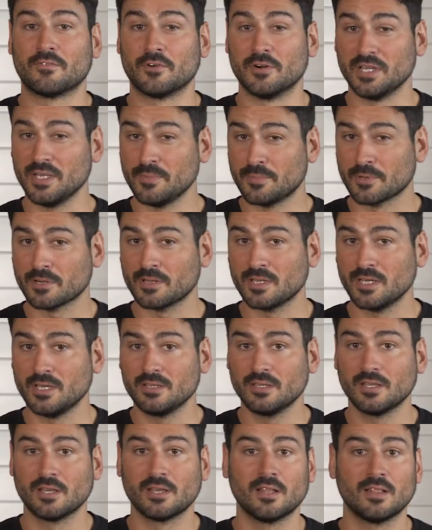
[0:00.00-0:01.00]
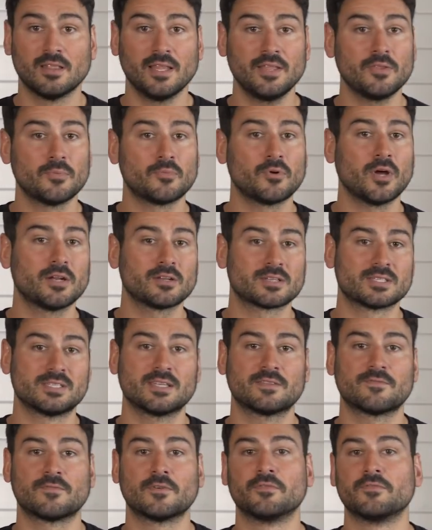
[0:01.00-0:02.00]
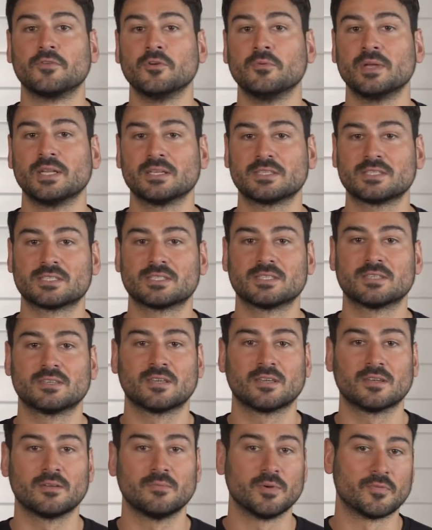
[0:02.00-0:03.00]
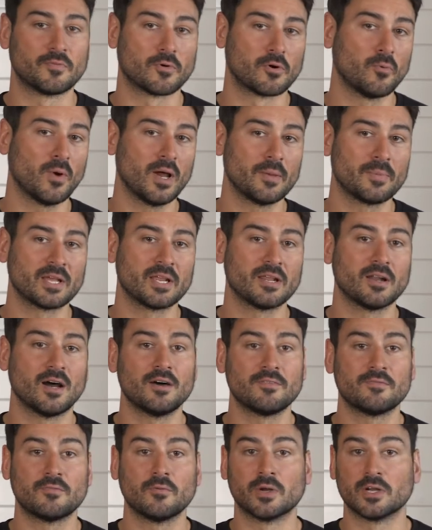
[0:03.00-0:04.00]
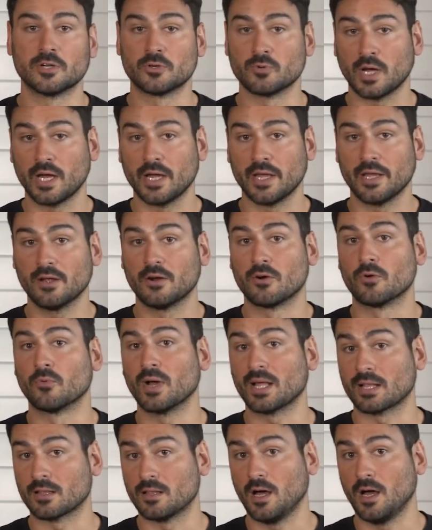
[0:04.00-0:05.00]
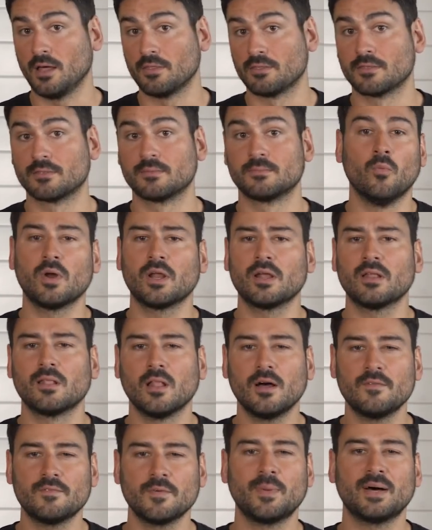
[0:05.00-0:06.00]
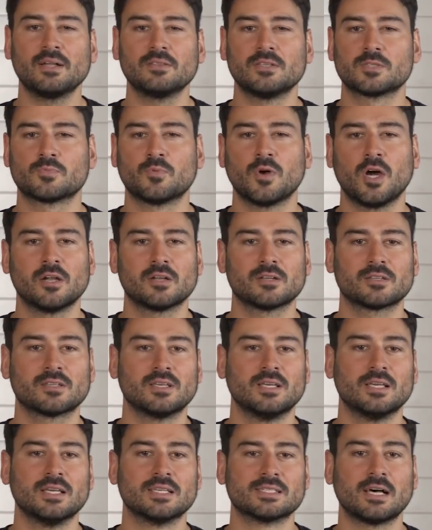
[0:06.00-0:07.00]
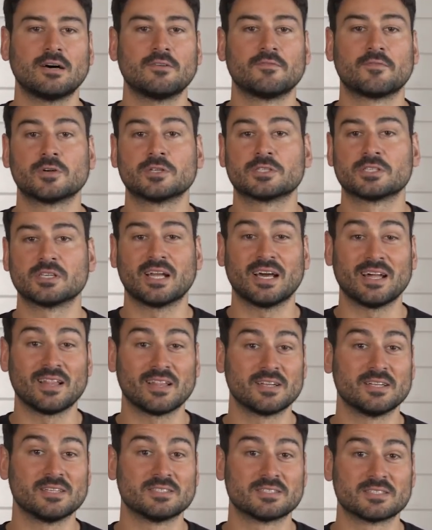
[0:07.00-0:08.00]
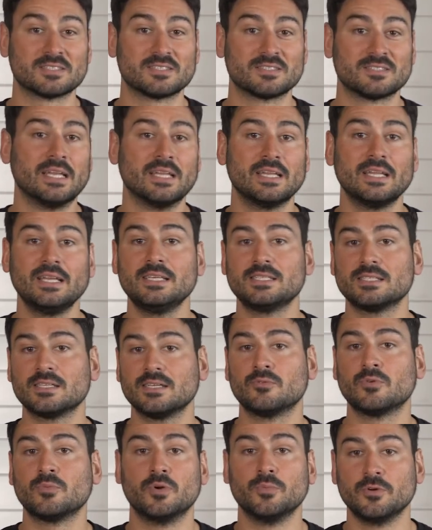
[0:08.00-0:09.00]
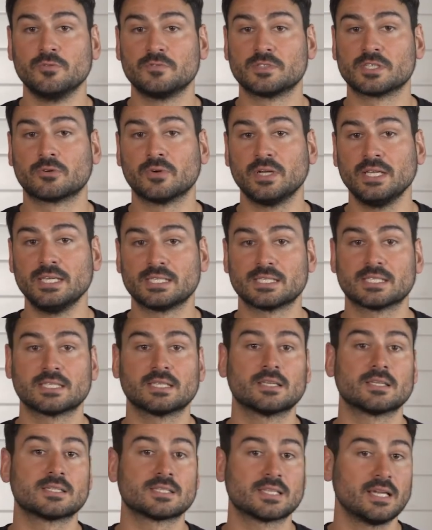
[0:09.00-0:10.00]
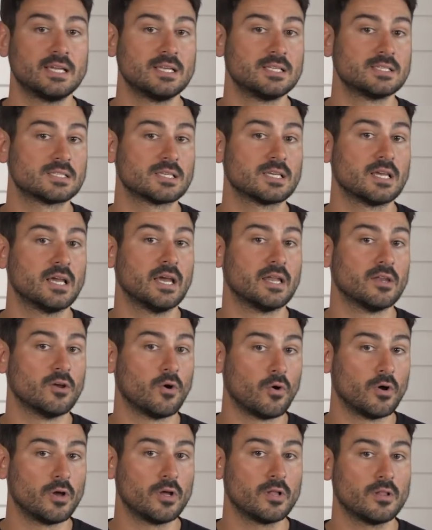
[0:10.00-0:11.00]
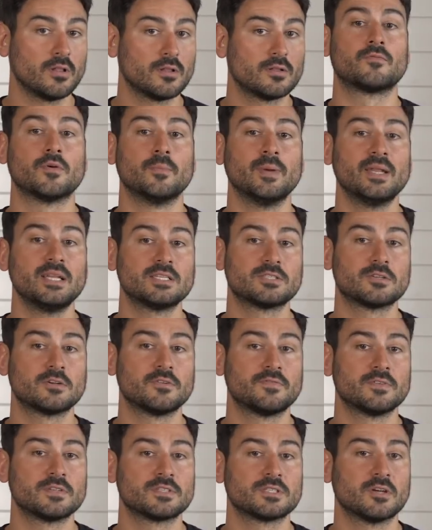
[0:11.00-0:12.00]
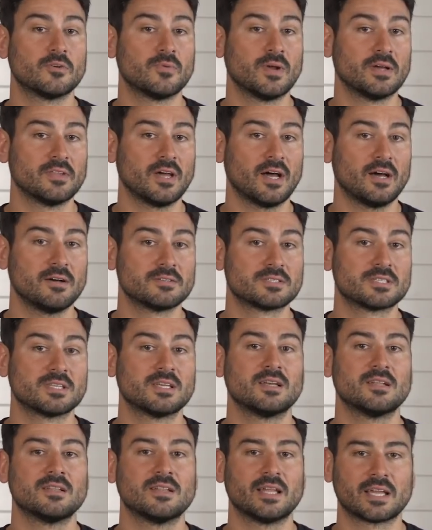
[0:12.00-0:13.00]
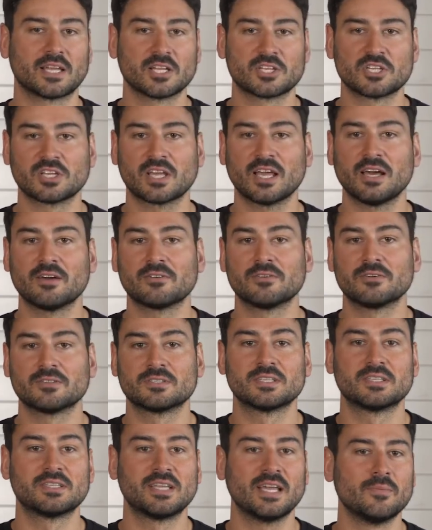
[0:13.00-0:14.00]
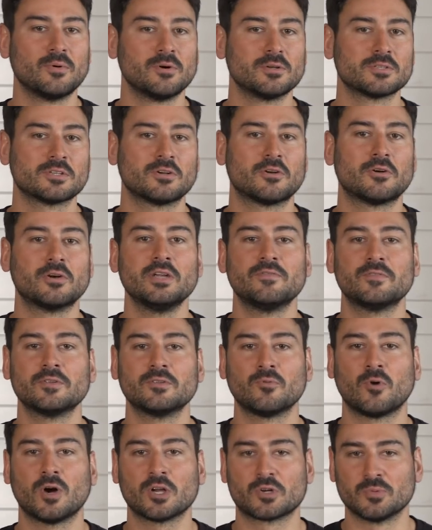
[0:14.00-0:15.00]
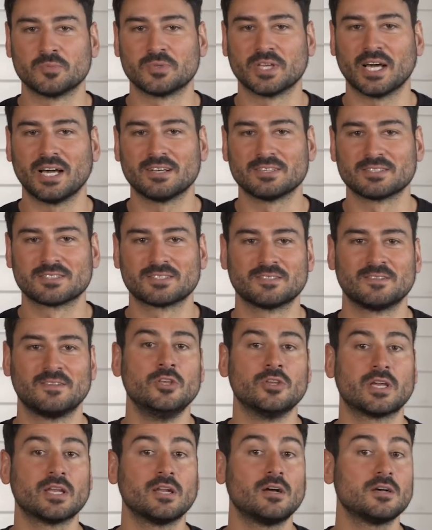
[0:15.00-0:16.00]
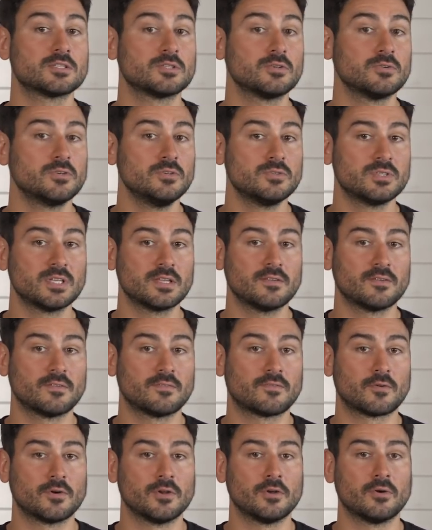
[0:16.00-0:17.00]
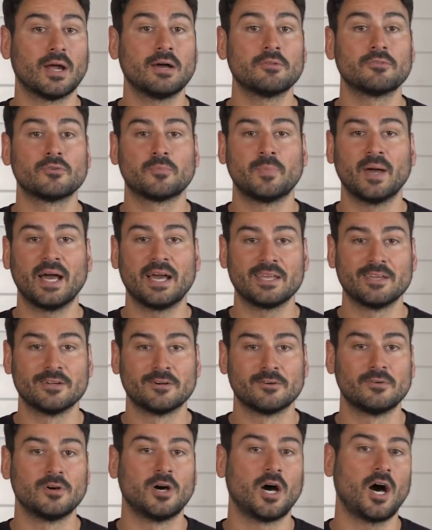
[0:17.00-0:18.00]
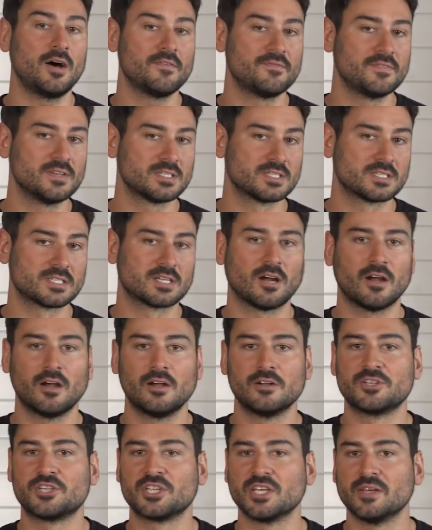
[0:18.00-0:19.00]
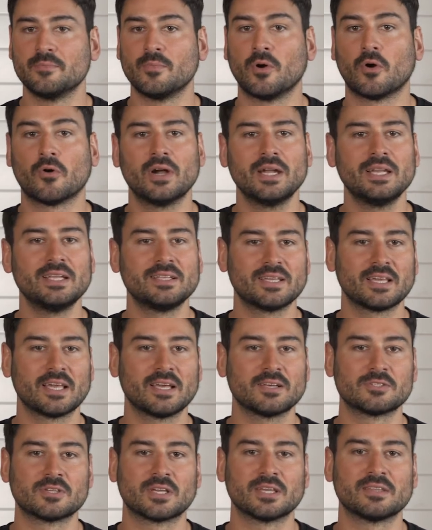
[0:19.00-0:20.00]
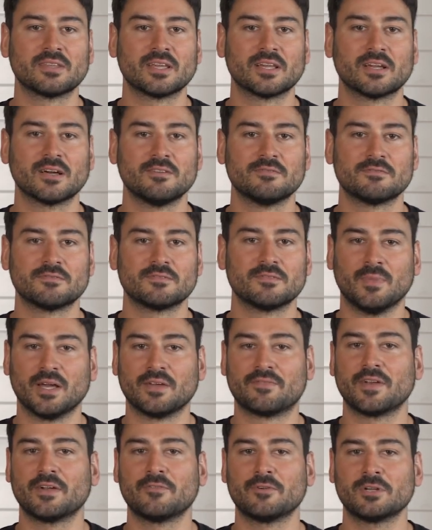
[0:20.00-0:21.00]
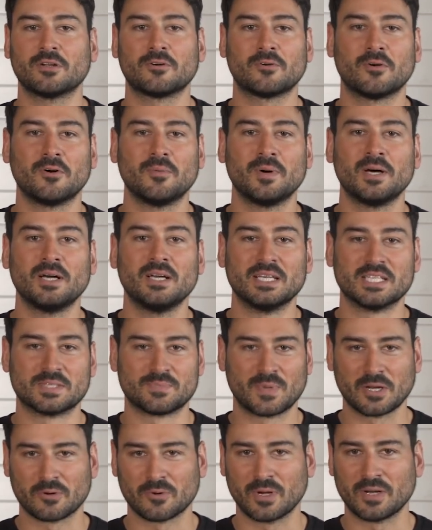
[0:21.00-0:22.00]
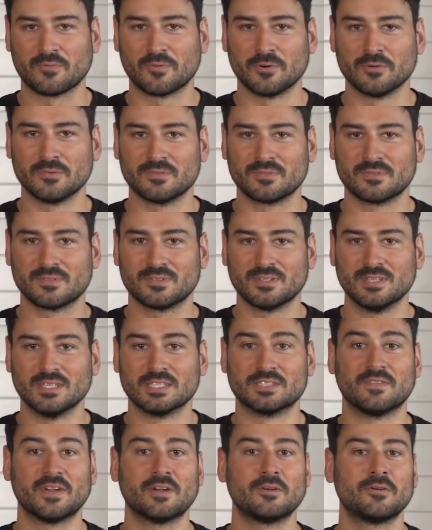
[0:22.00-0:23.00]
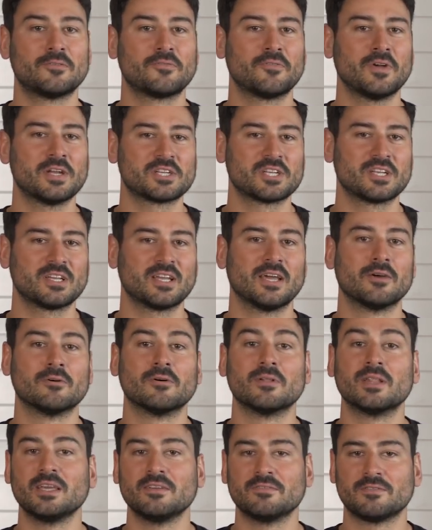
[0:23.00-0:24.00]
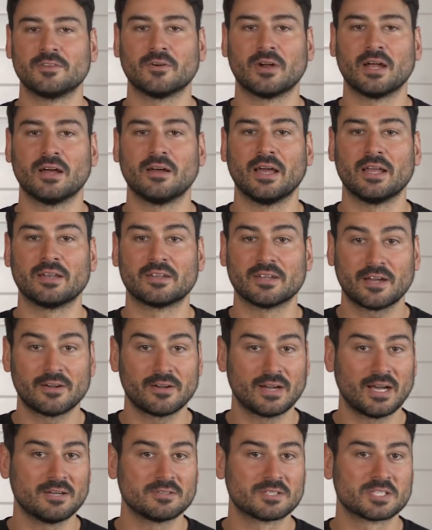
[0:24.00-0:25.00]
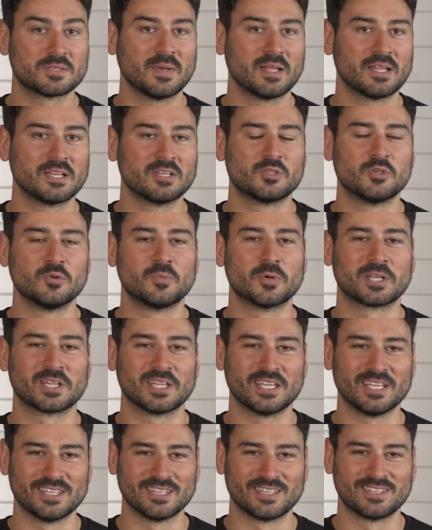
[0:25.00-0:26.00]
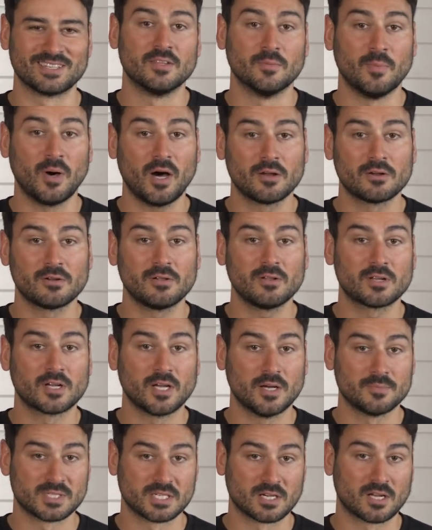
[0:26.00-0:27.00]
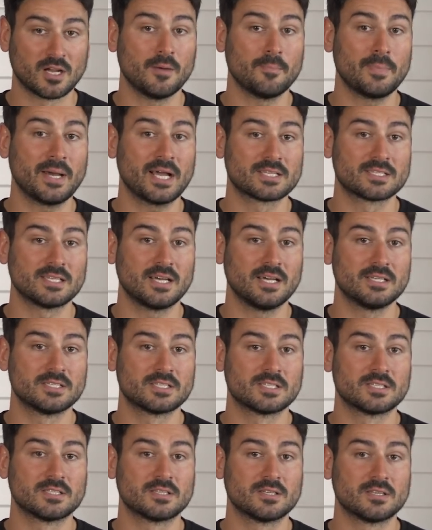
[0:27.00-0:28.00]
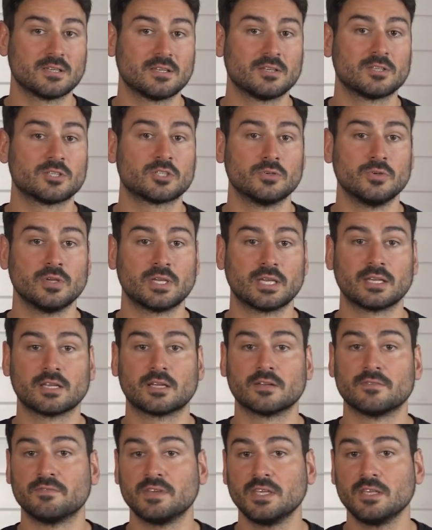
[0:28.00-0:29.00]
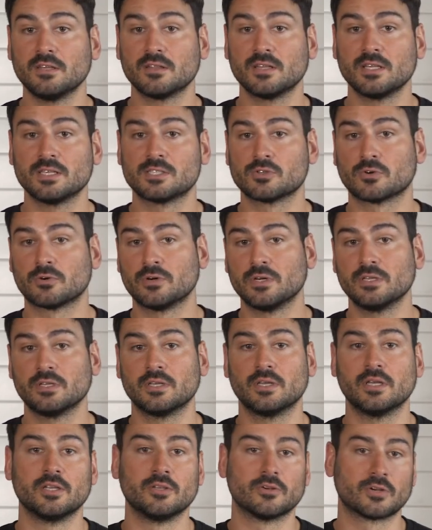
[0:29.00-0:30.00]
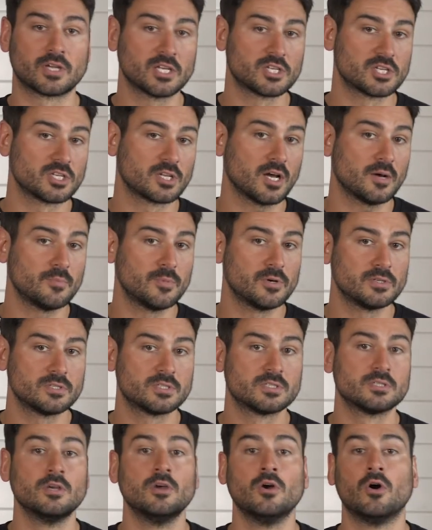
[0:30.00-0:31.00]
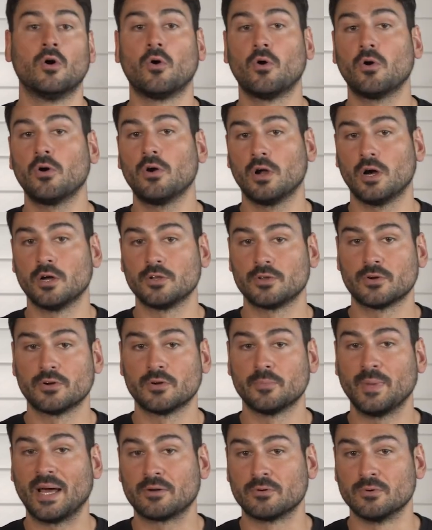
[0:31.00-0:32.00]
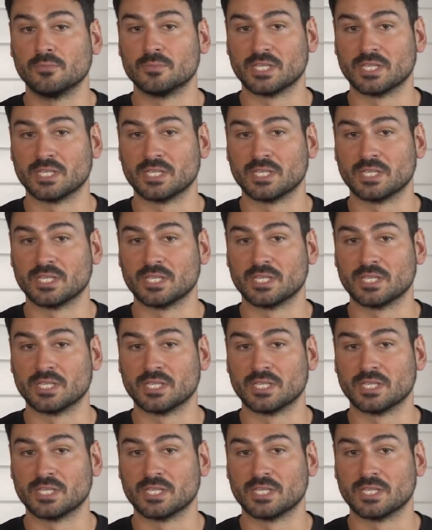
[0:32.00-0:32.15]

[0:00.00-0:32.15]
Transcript: For a deeper clean, let the product sit for a few minutes before wiping it off with a dry or wet cloth. What I love about this product is how versatile it is. It easily removes grease, stains, and oil from any surface around the house, like kitchen counters, tables, or even washroom tiles. You can also use it for your outdoor patio, office, car, gym, or anything else you can think of. My favorite aroma is pink grapefruit. It's very refreshing and will leave your entire house smelling super clean. The bottle comes in compact size, so you can conveniently store it in your kitchen cupboards or under the bathroom